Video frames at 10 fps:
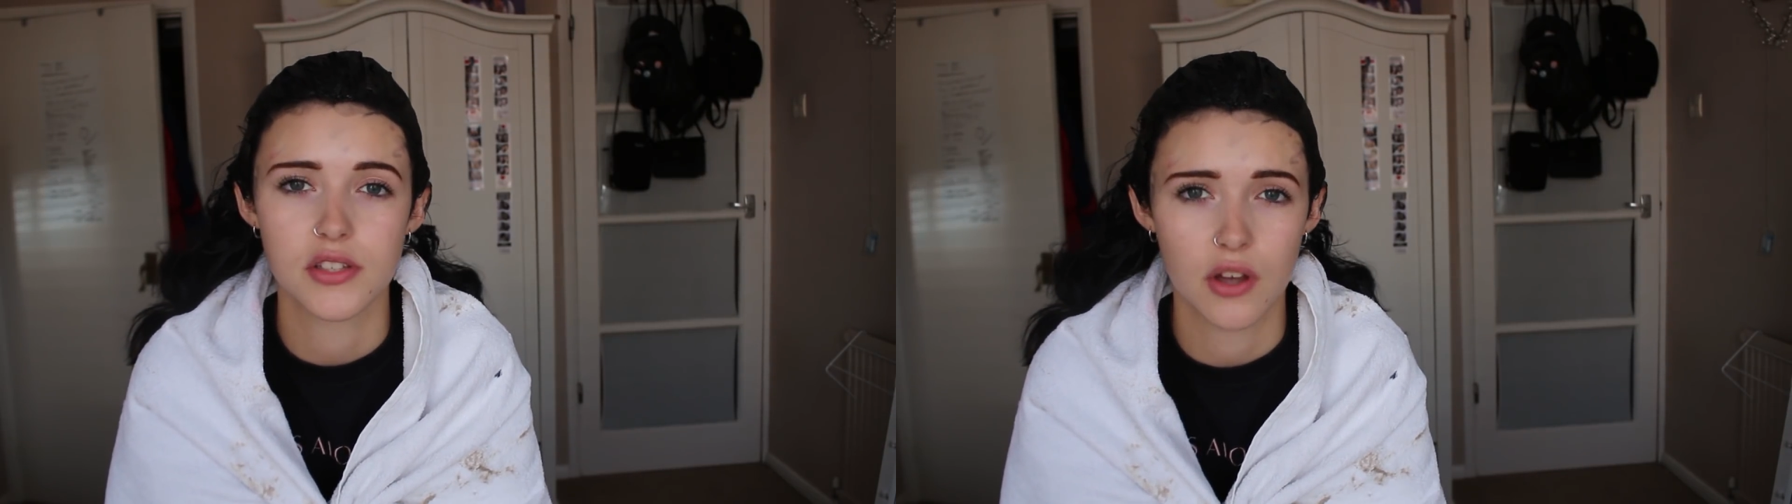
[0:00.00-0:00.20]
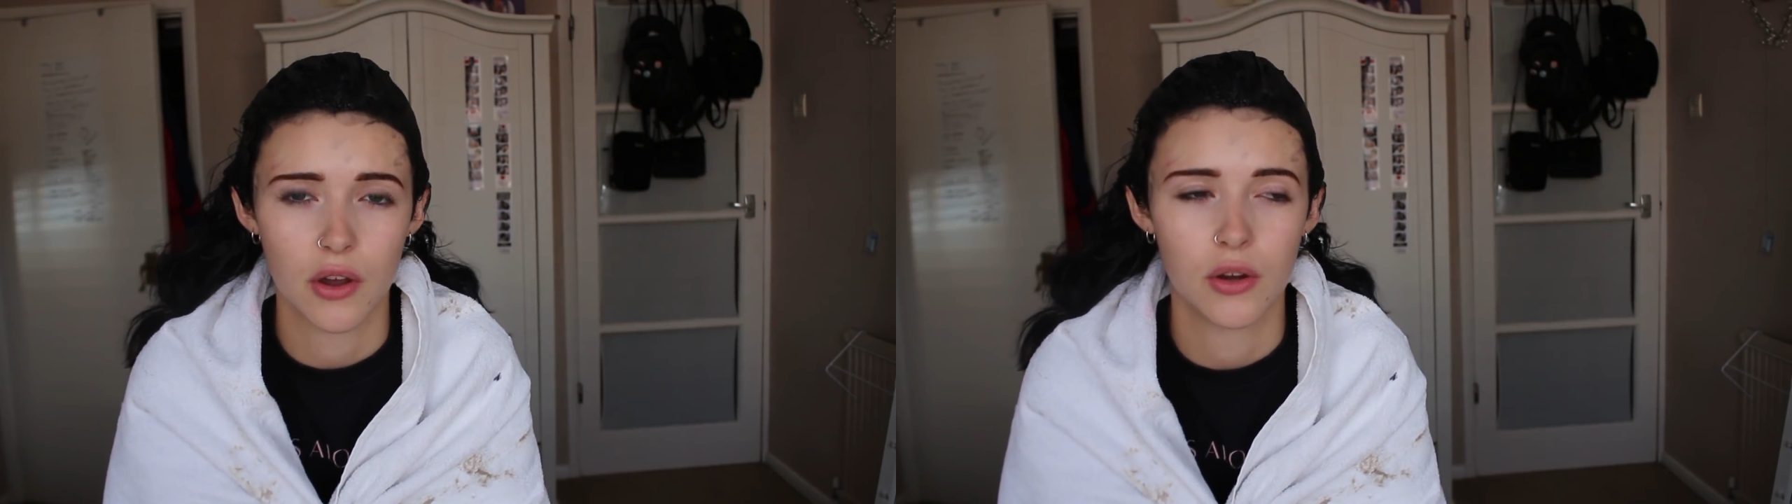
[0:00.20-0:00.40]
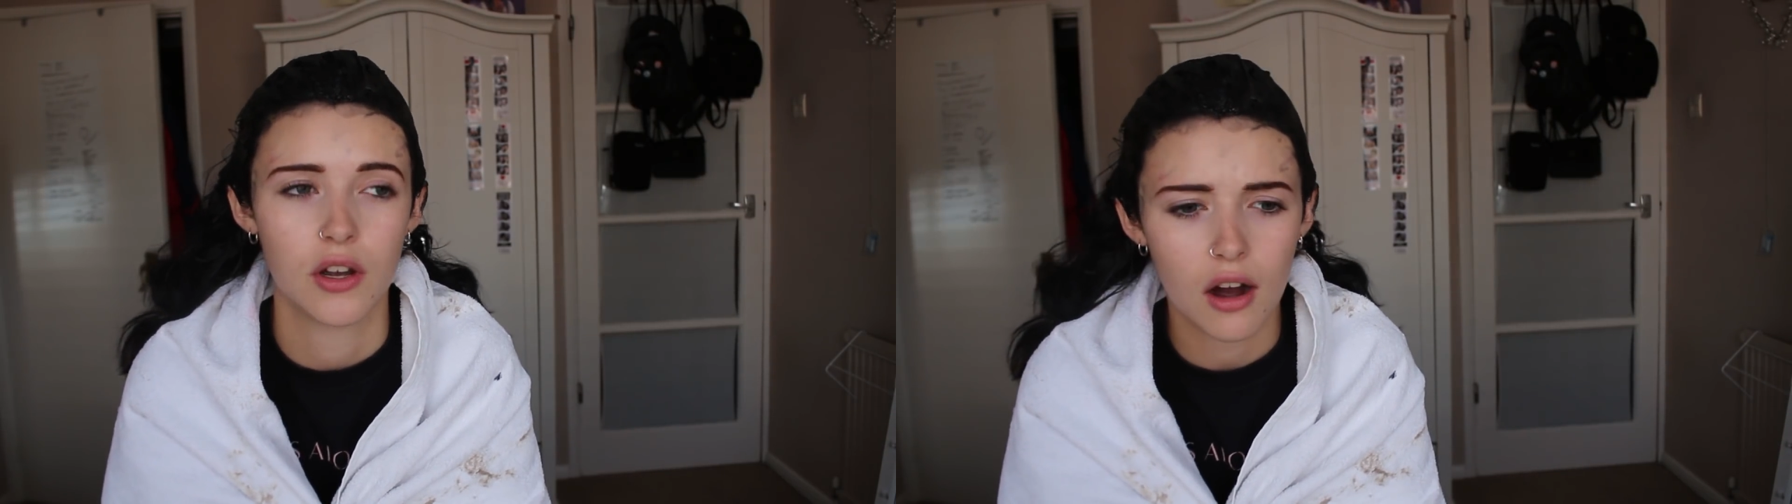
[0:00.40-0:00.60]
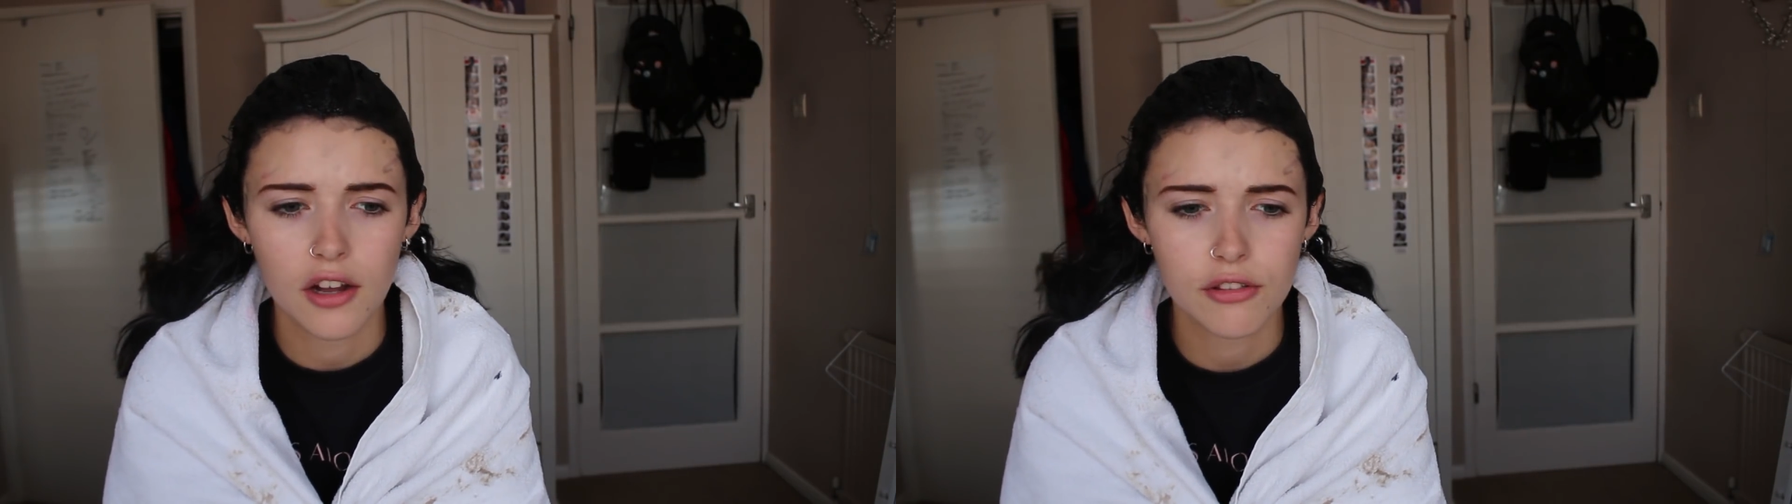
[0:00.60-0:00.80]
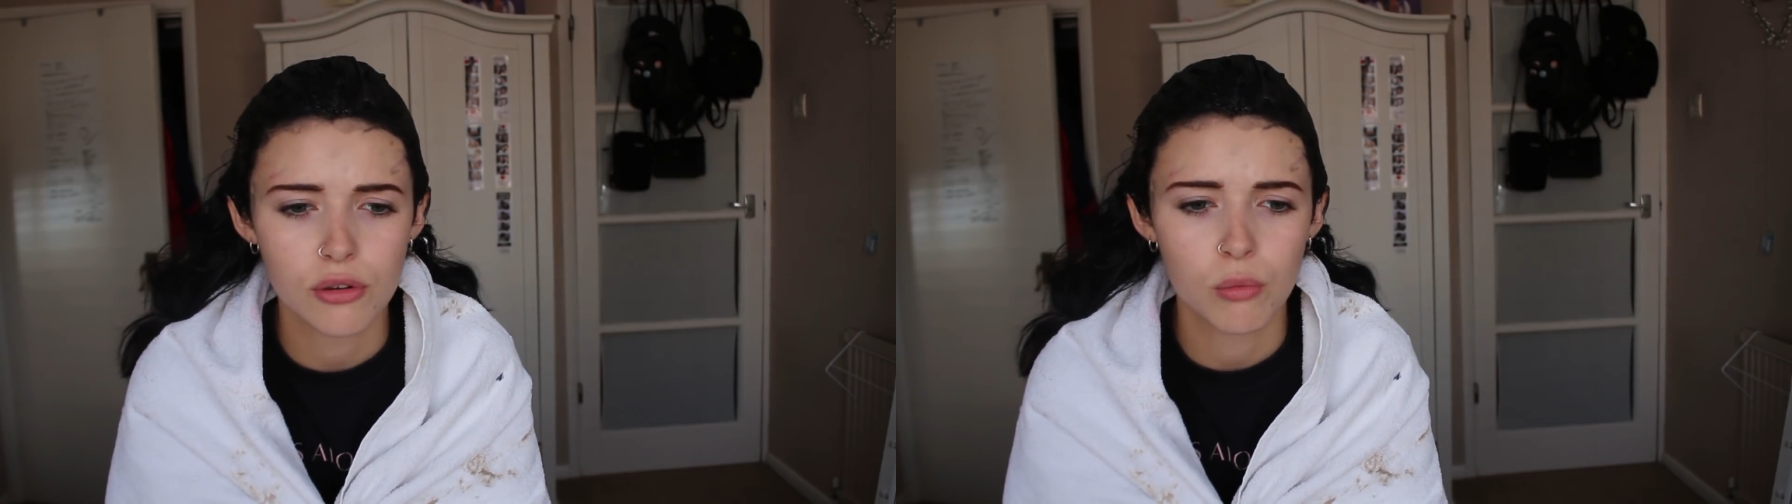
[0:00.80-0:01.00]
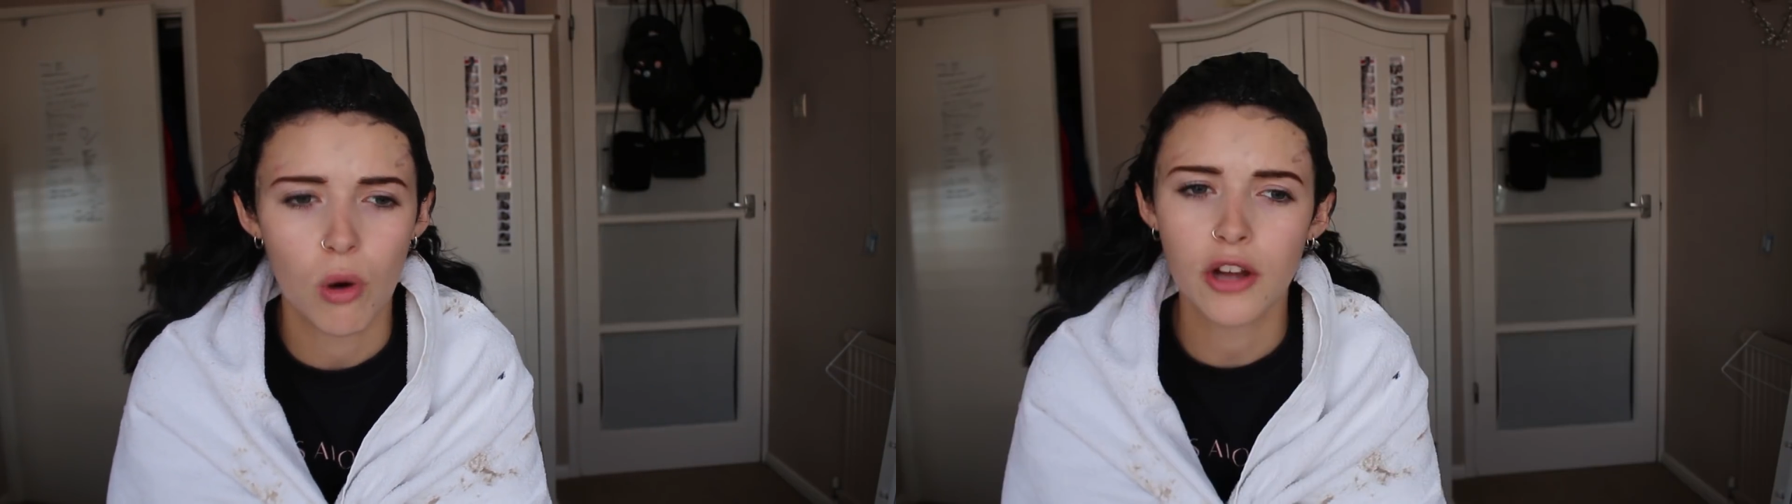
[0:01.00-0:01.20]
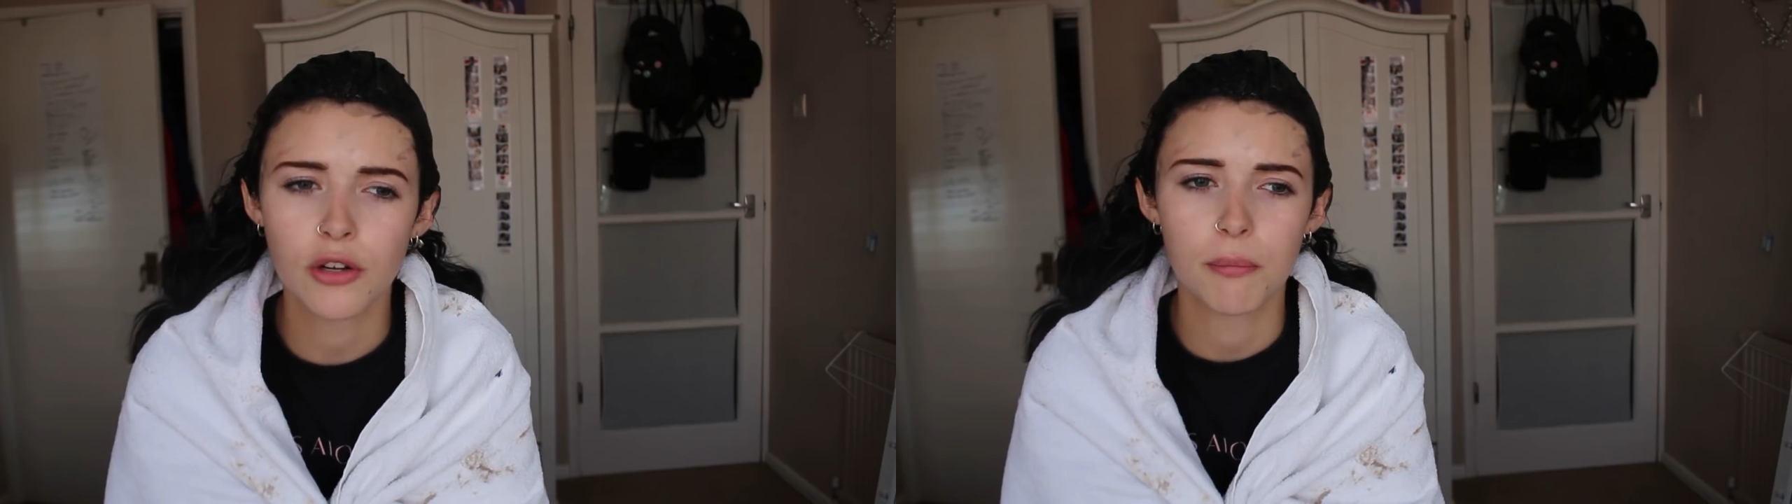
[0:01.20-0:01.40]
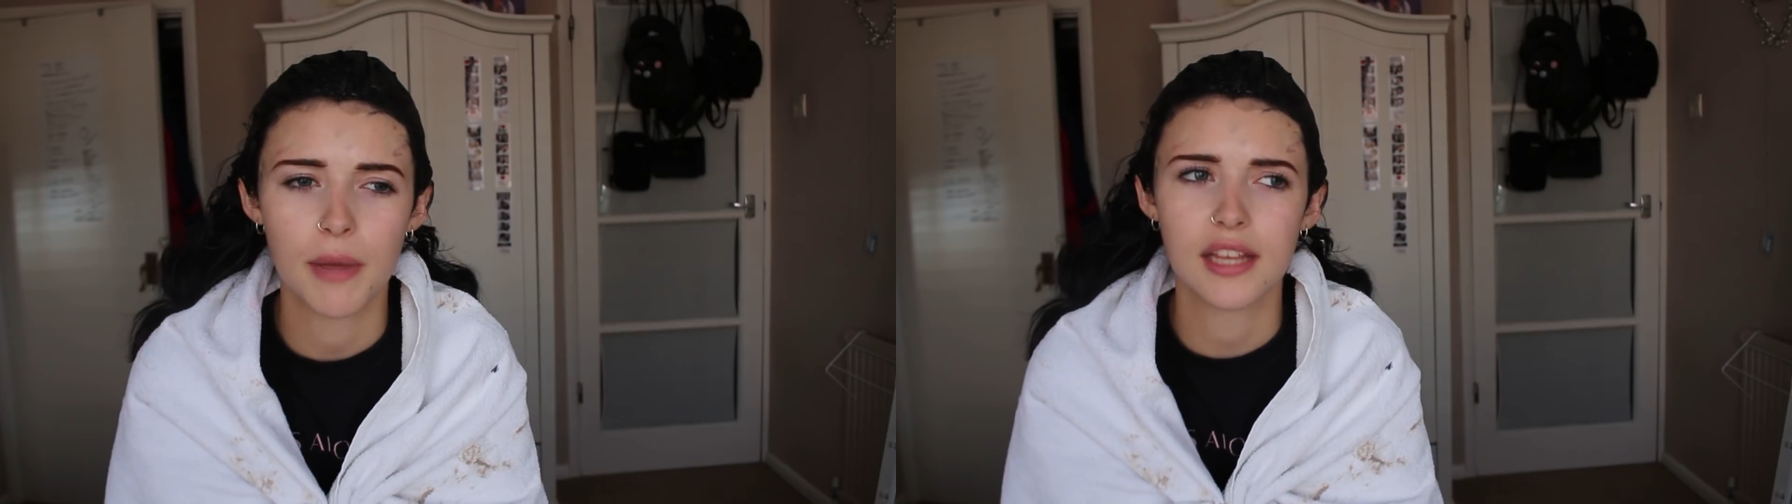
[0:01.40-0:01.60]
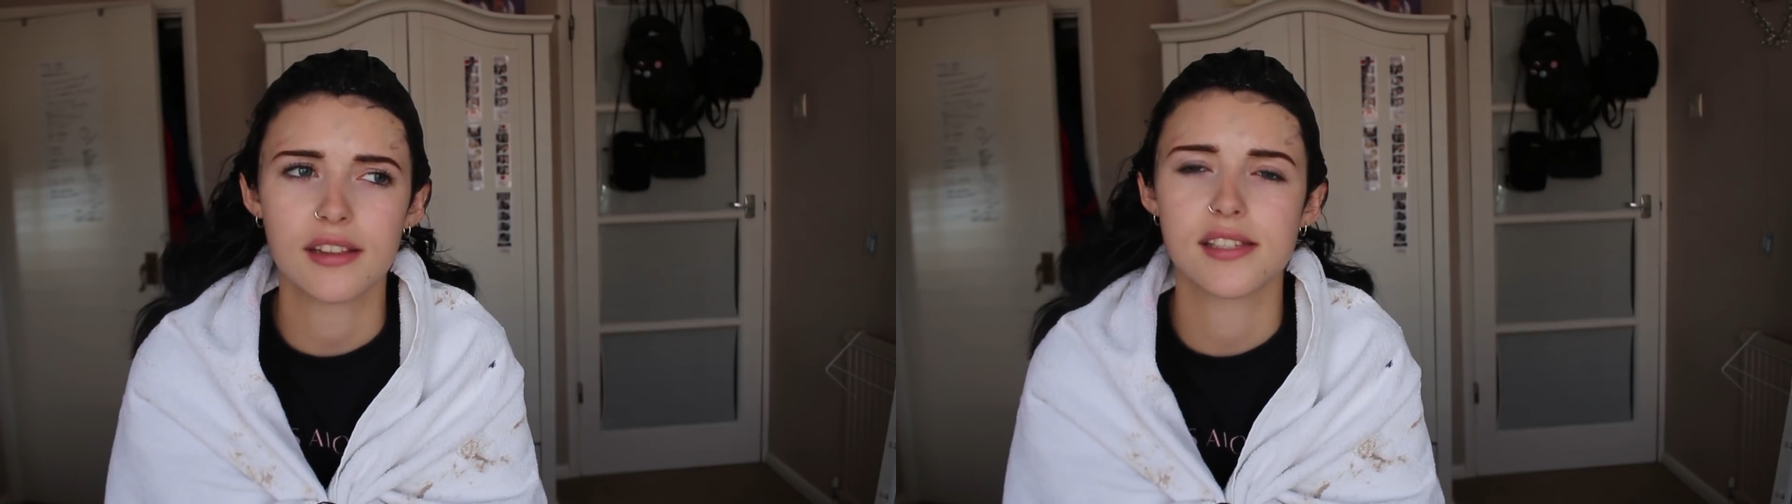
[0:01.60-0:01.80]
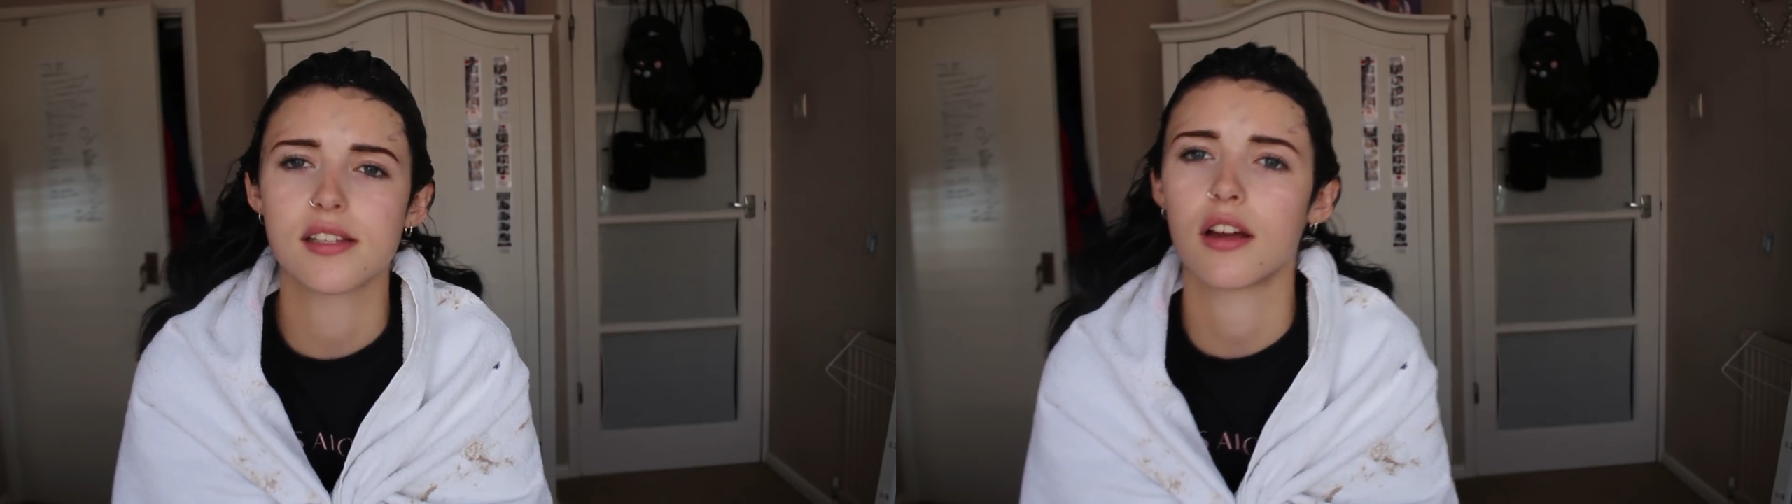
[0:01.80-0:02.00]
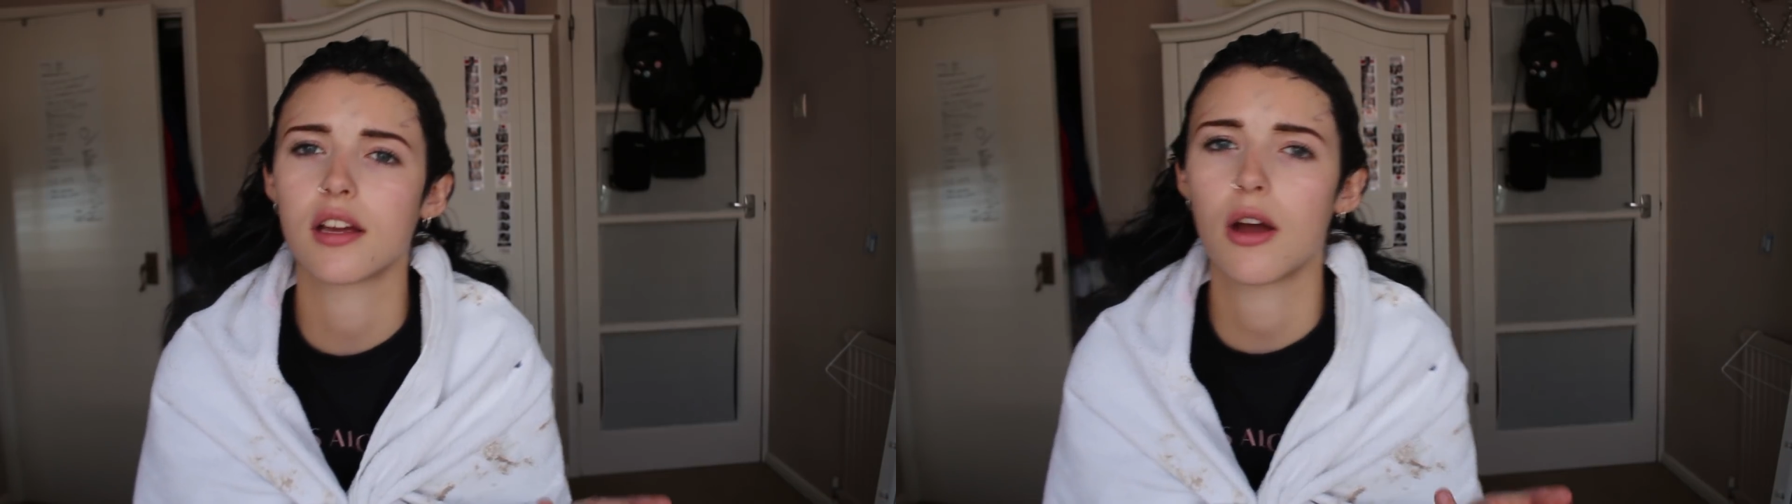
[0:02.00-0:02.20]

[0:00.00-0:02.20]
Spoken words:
So I thought, why not make this like